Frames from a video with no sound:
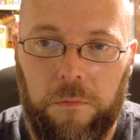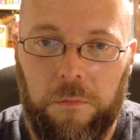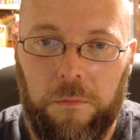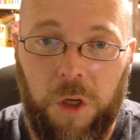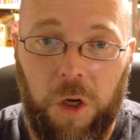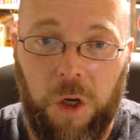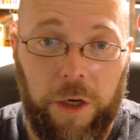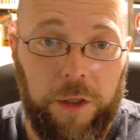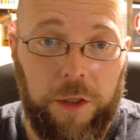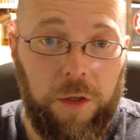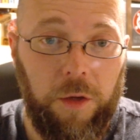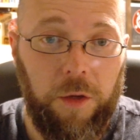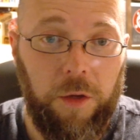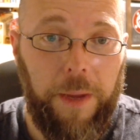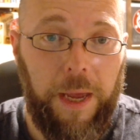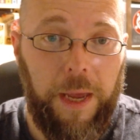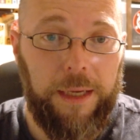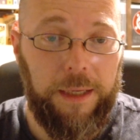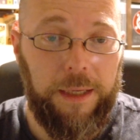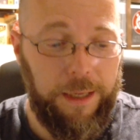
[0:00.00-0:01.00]
Alright, so I'm
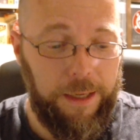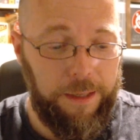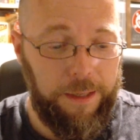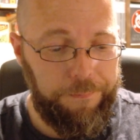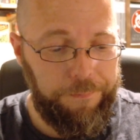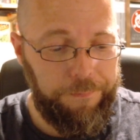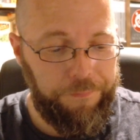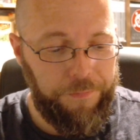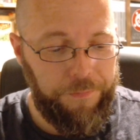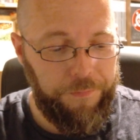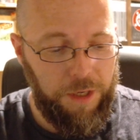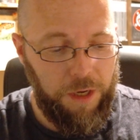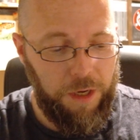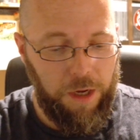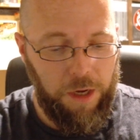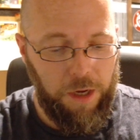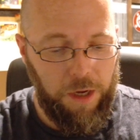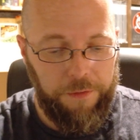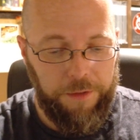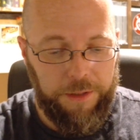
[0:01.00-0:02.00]
back again.
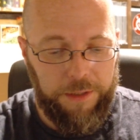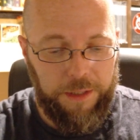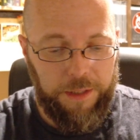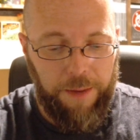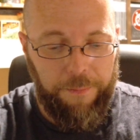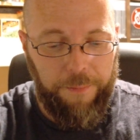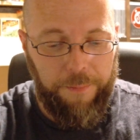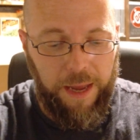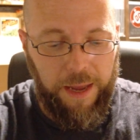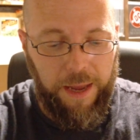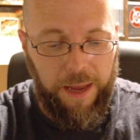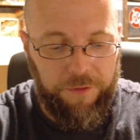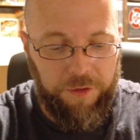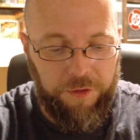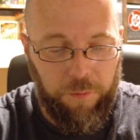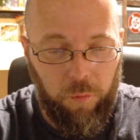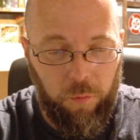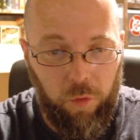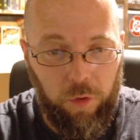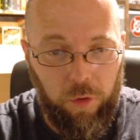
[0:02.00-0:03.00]
This time I have
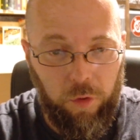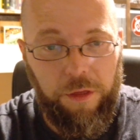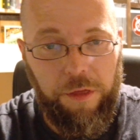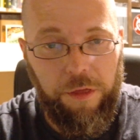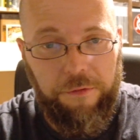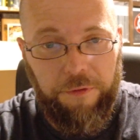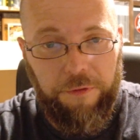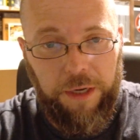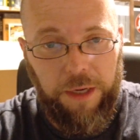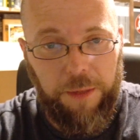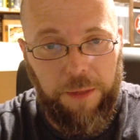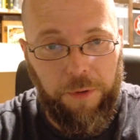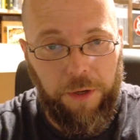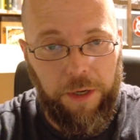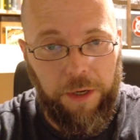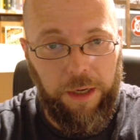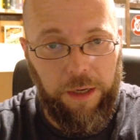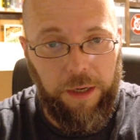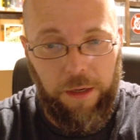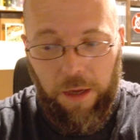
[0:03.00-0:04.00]
some more 3D
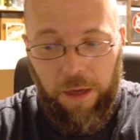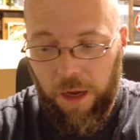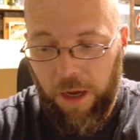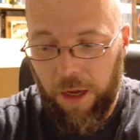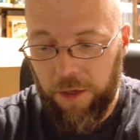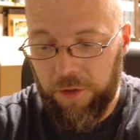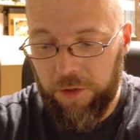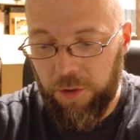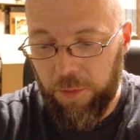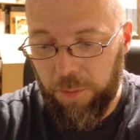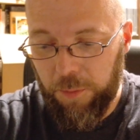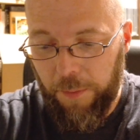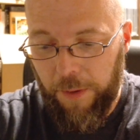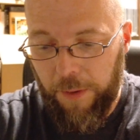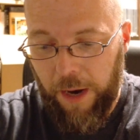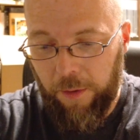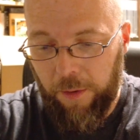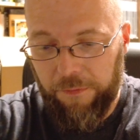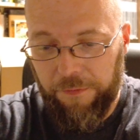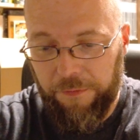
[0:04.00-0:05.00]
printed
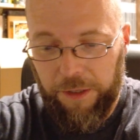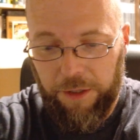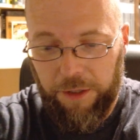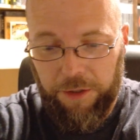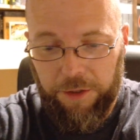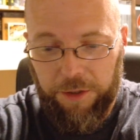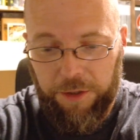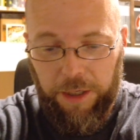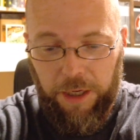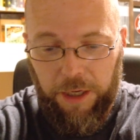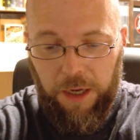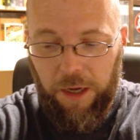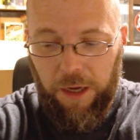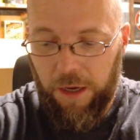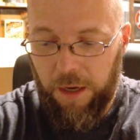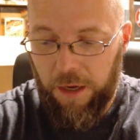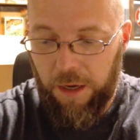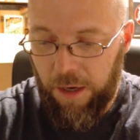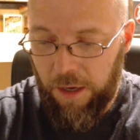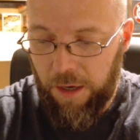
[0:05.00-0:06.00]
superpower figures
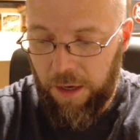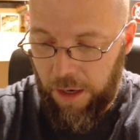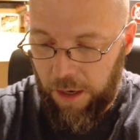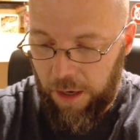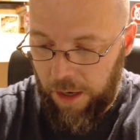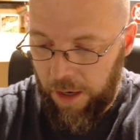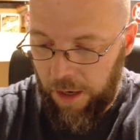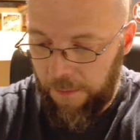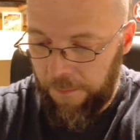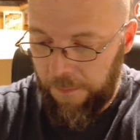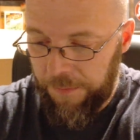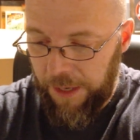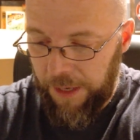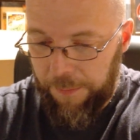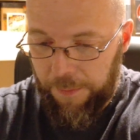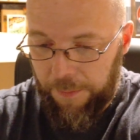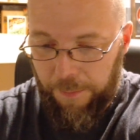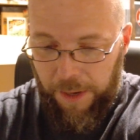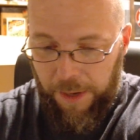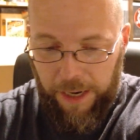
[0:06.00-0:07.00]
that I've been
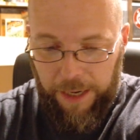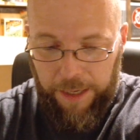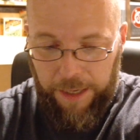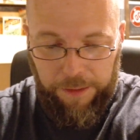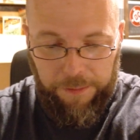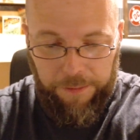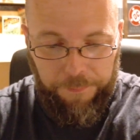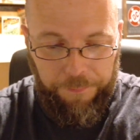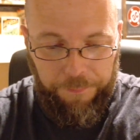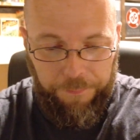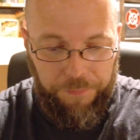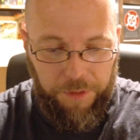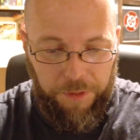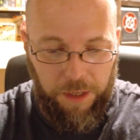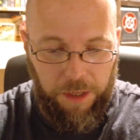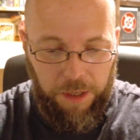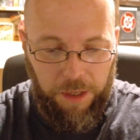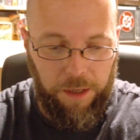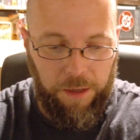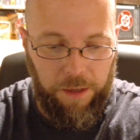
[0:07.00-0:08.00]
buying.
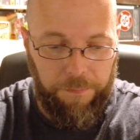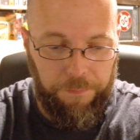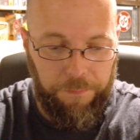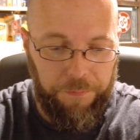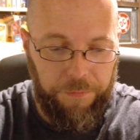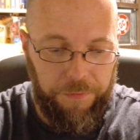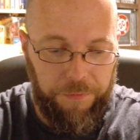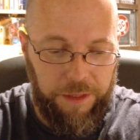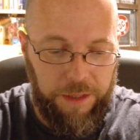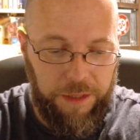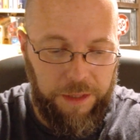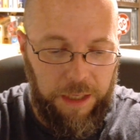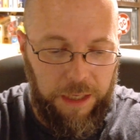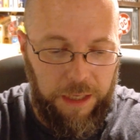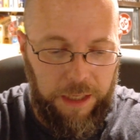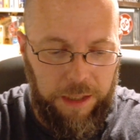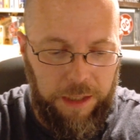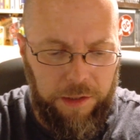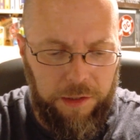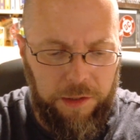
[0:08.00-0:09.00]
Um,
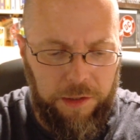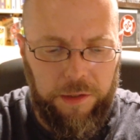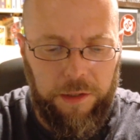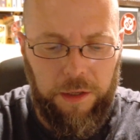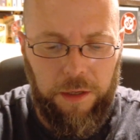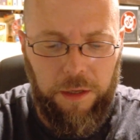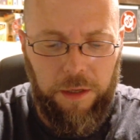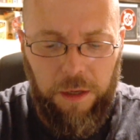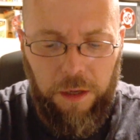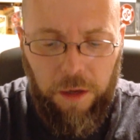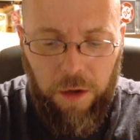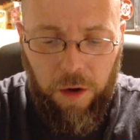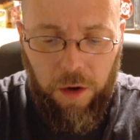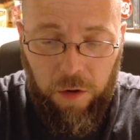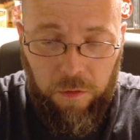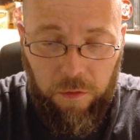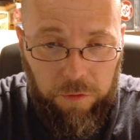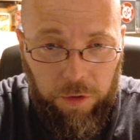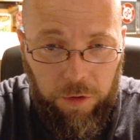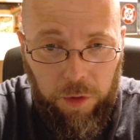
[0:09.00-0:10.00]
these
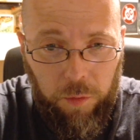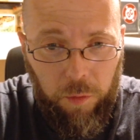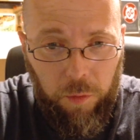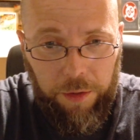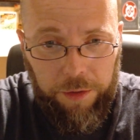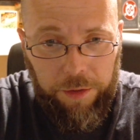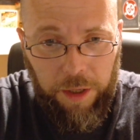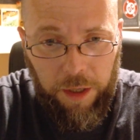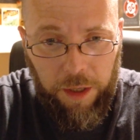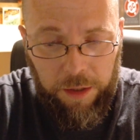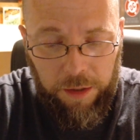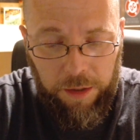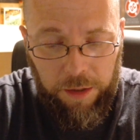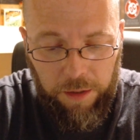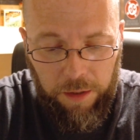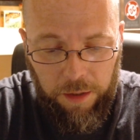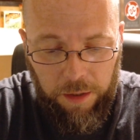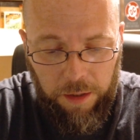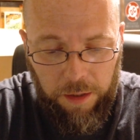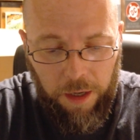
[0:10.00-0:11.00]
are really well done.
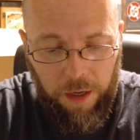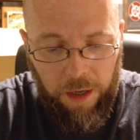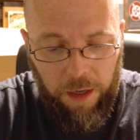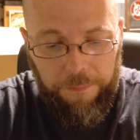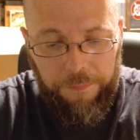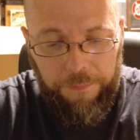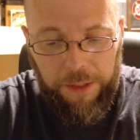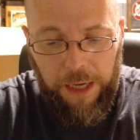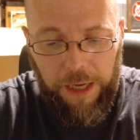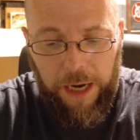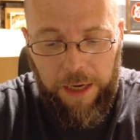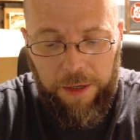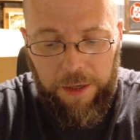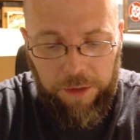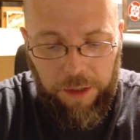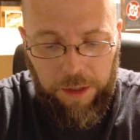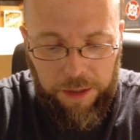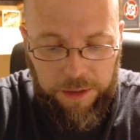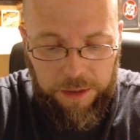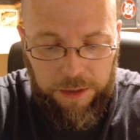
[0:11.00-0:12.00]
The guy who
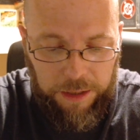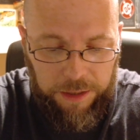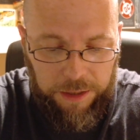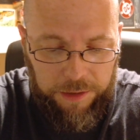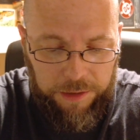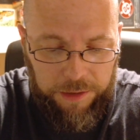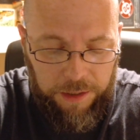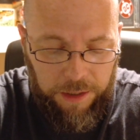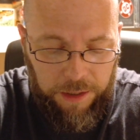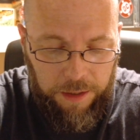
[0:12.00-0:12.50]
does these,